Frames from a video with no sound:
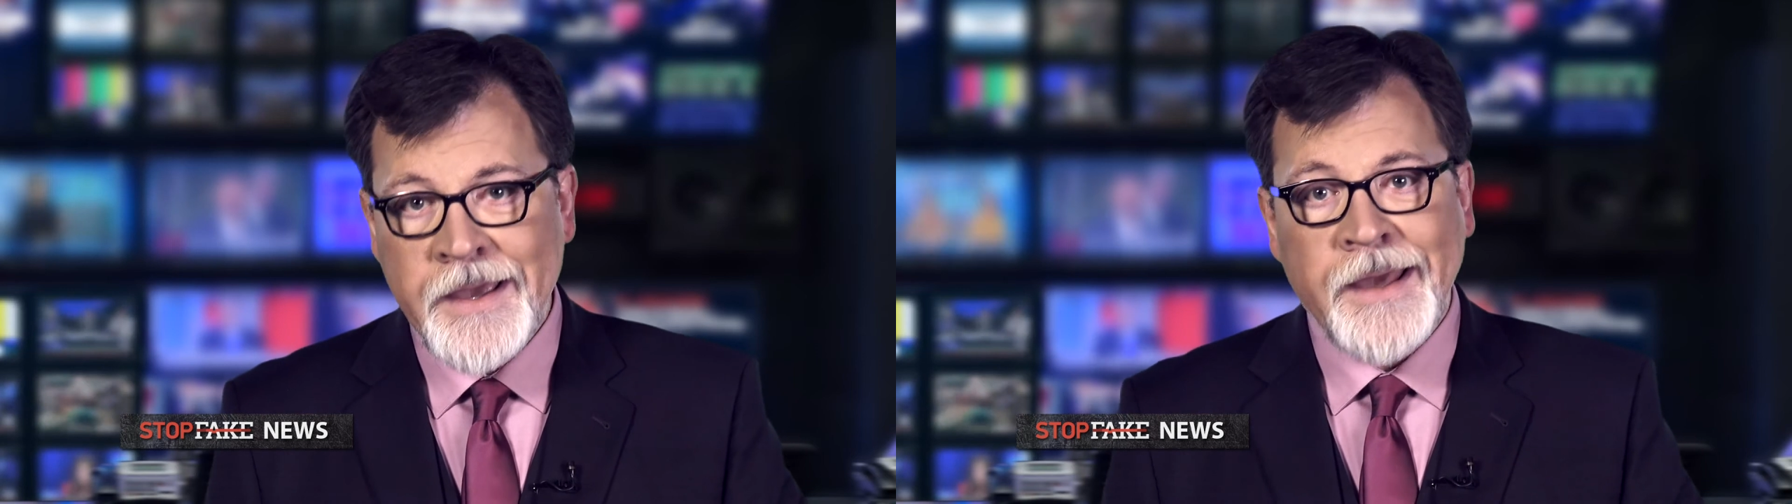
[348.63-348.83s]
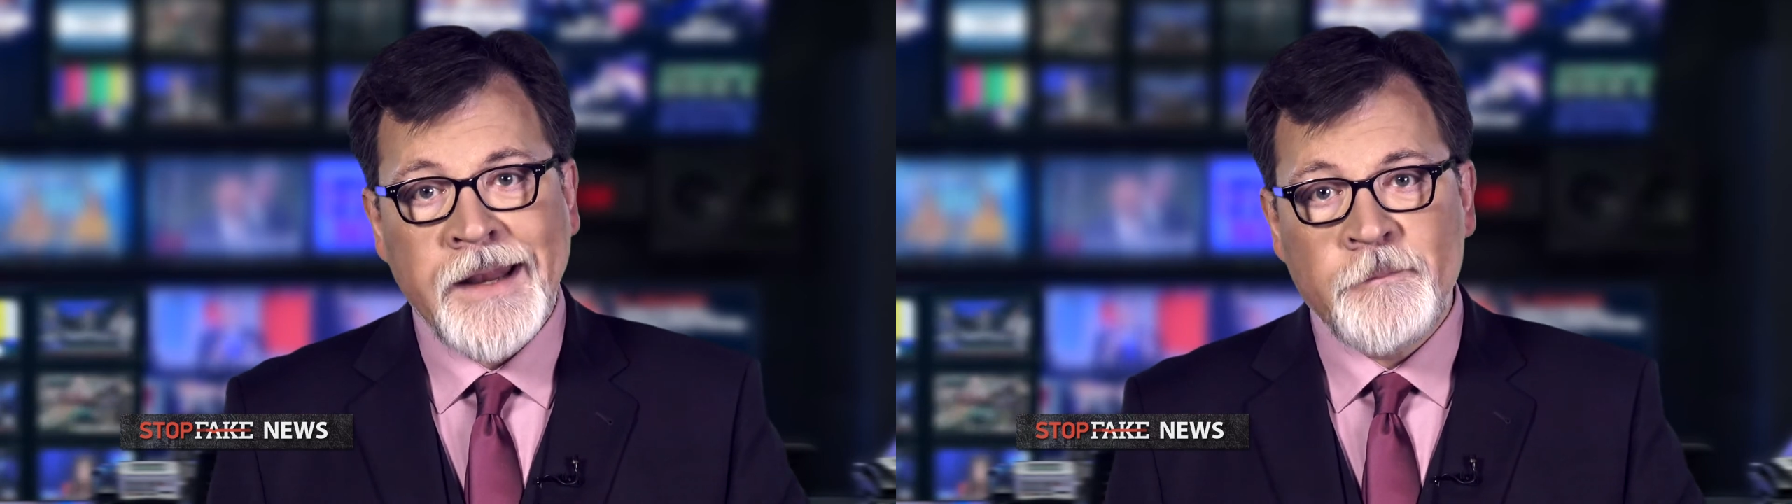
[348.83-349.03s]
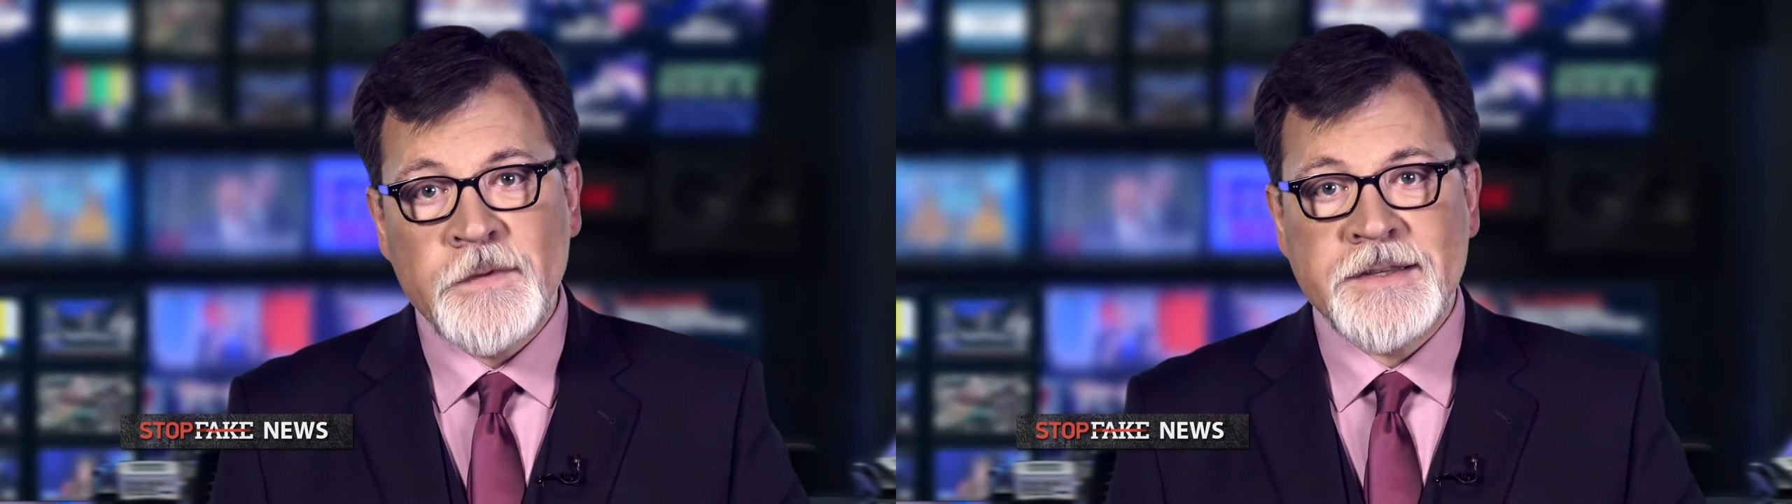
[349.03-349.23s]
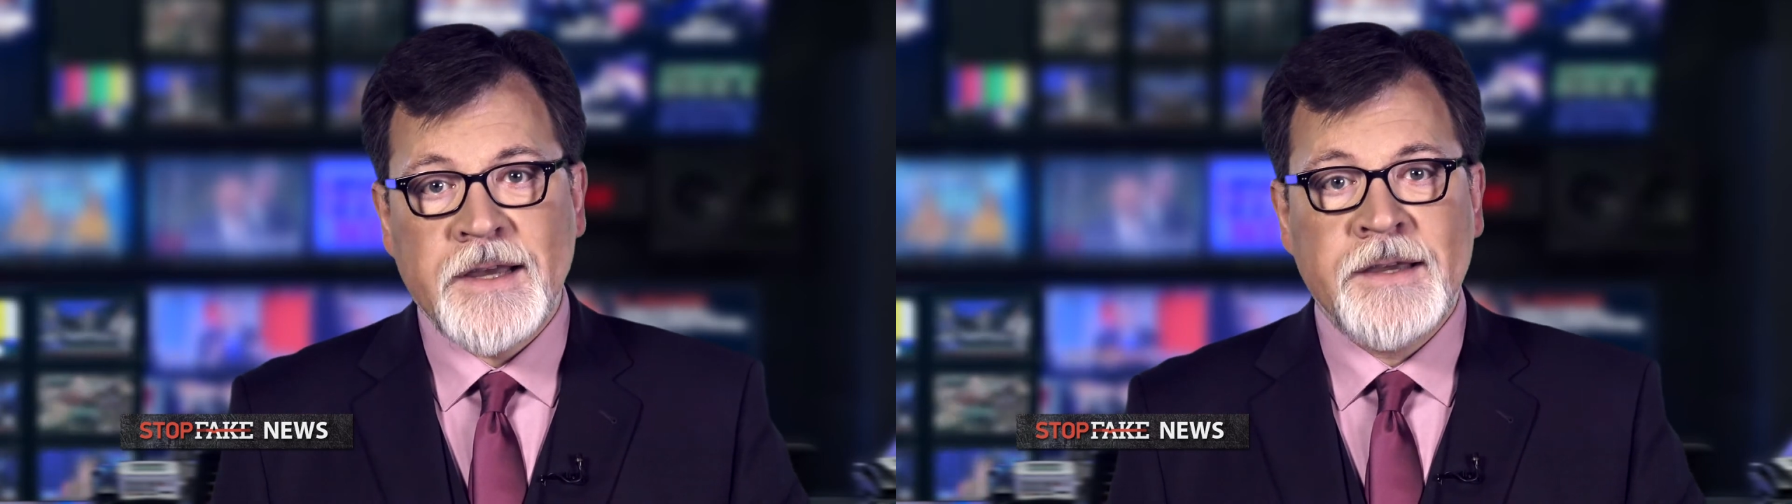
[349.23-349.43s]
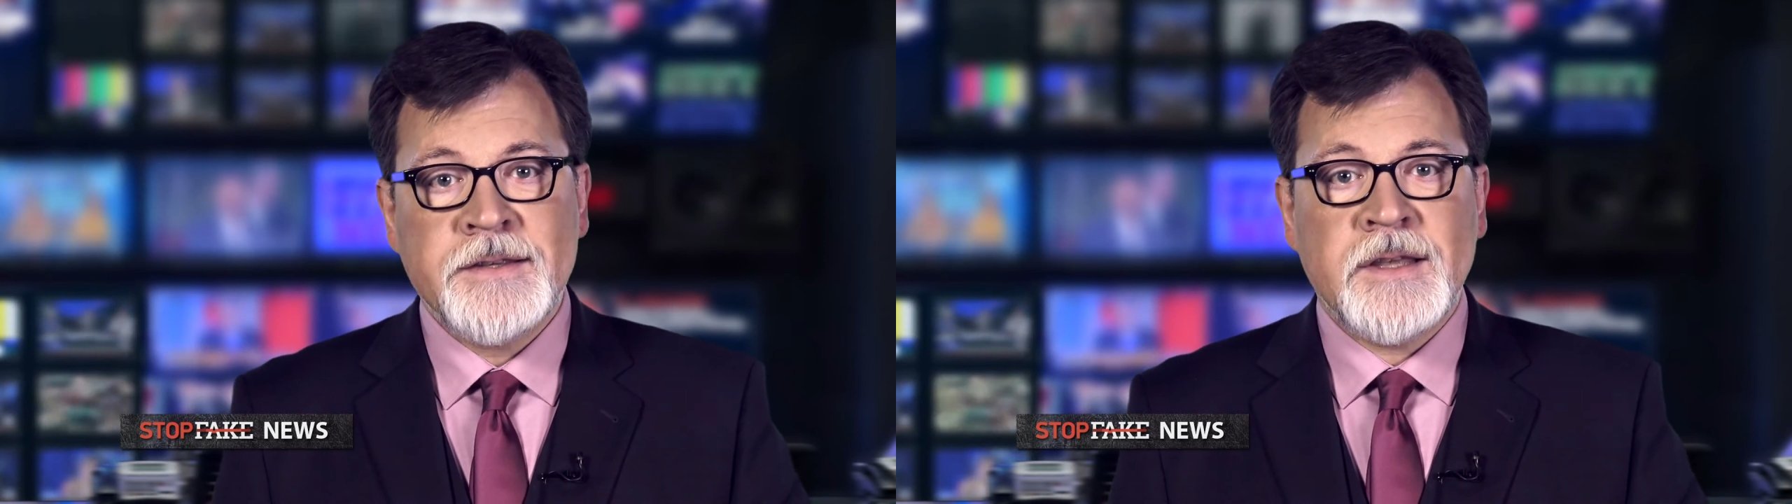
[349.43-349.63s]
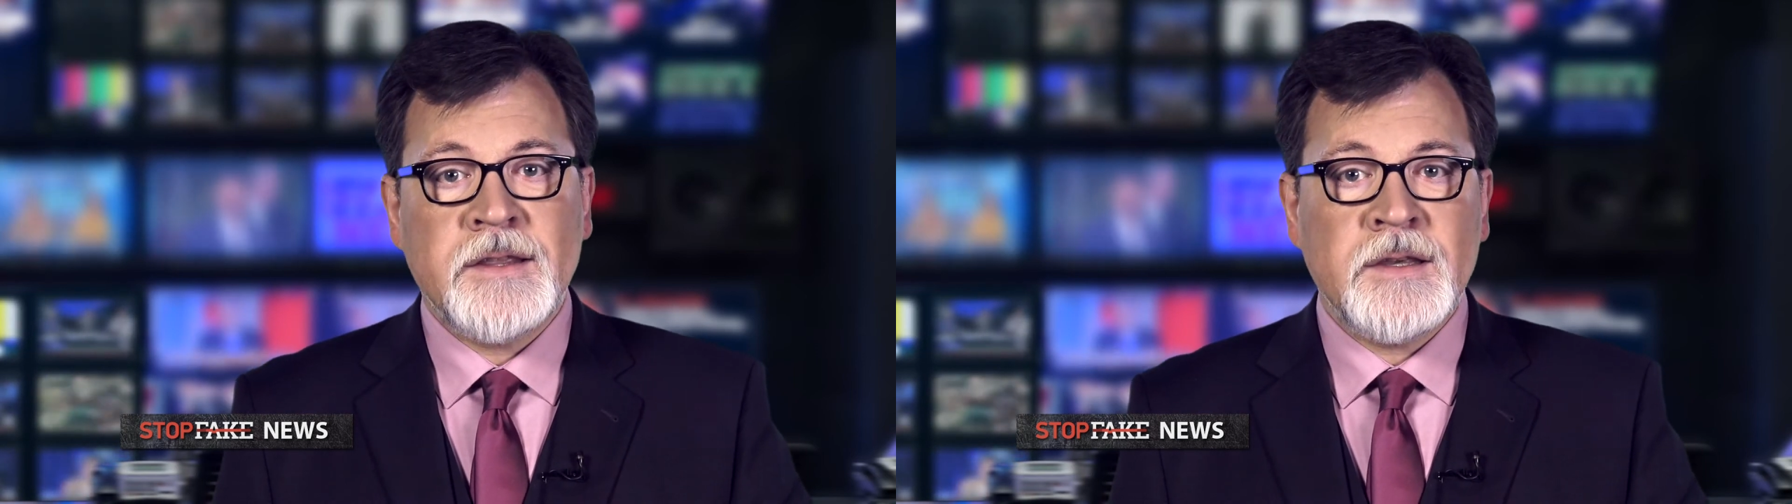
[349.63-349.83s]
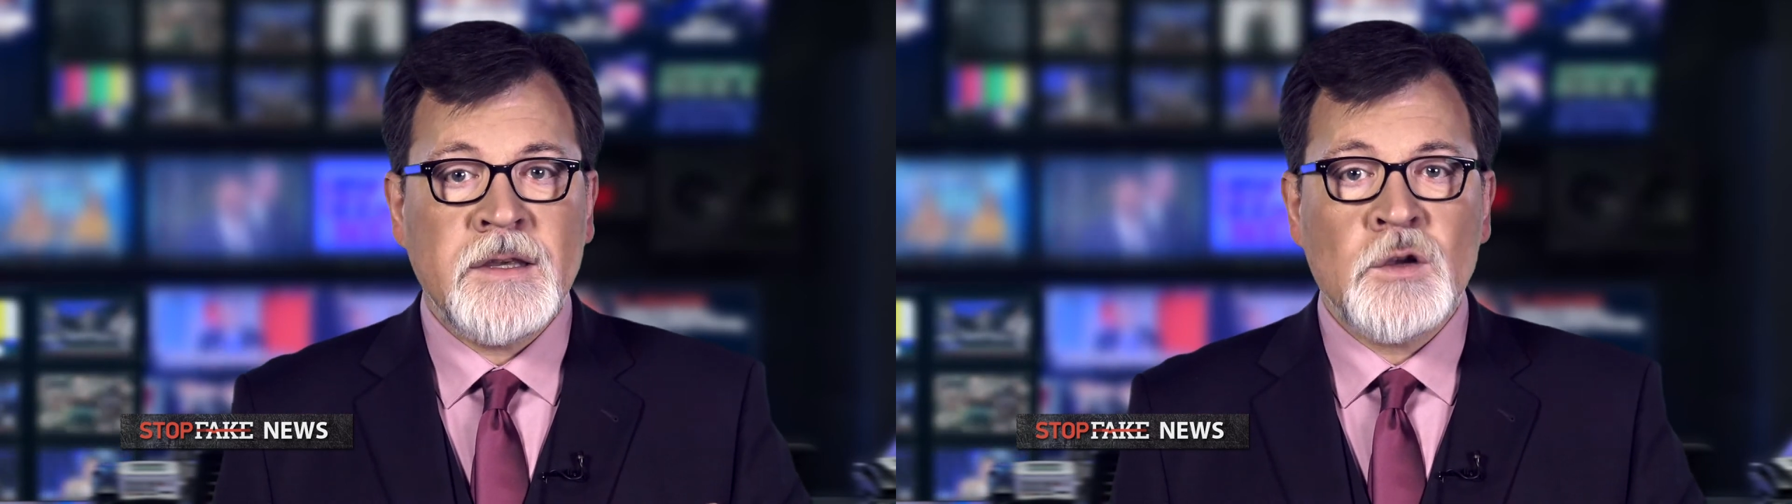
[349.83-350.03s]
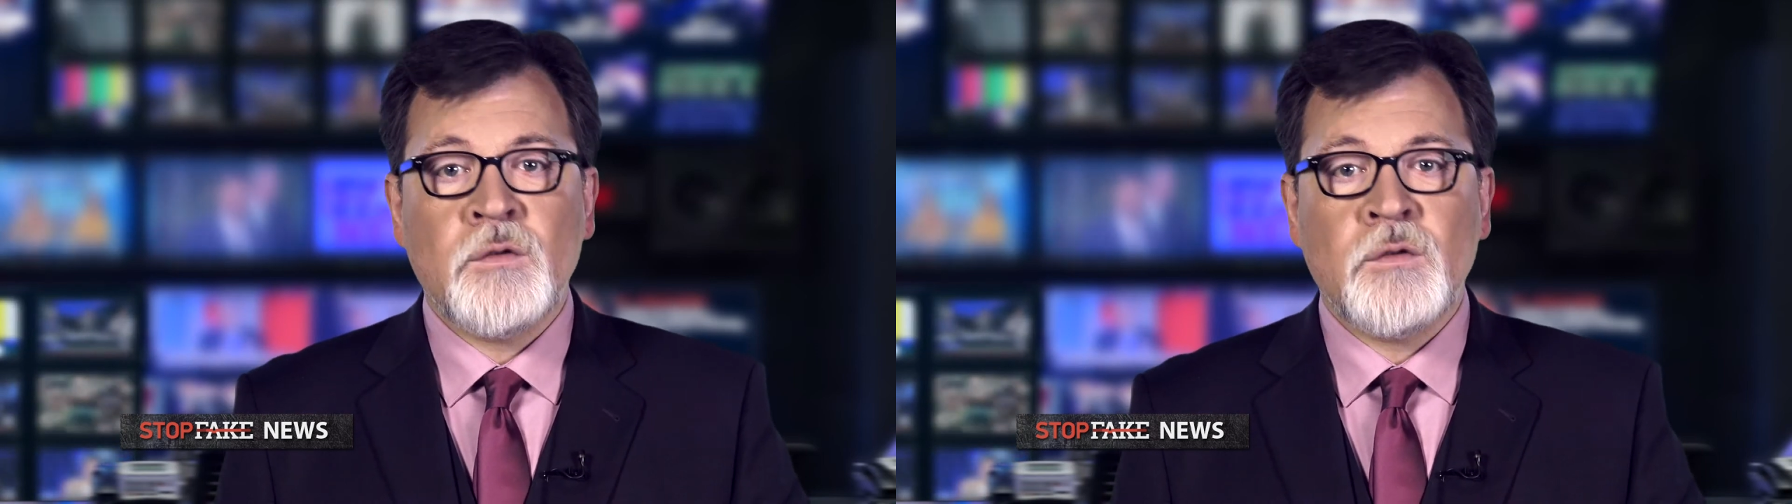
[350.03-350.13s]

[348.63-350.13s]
and emphasized that the